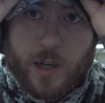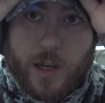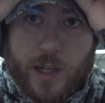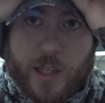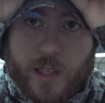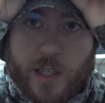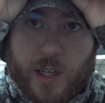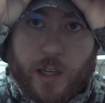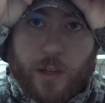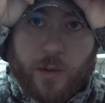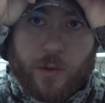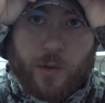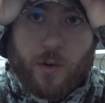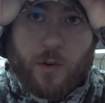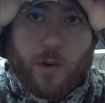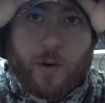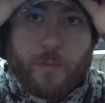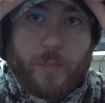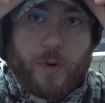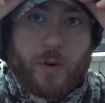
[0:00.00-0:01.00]
it's got a little
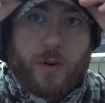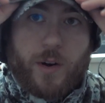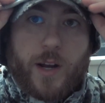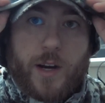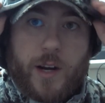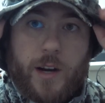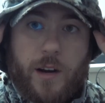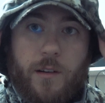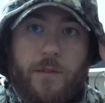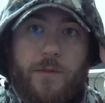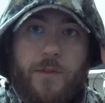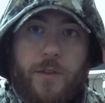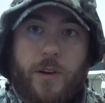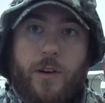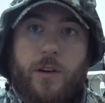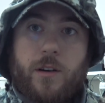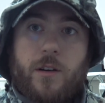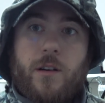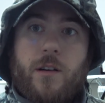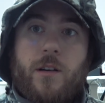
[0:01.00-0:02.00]
gripper right here for
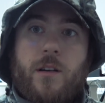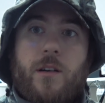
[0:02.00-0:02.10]
your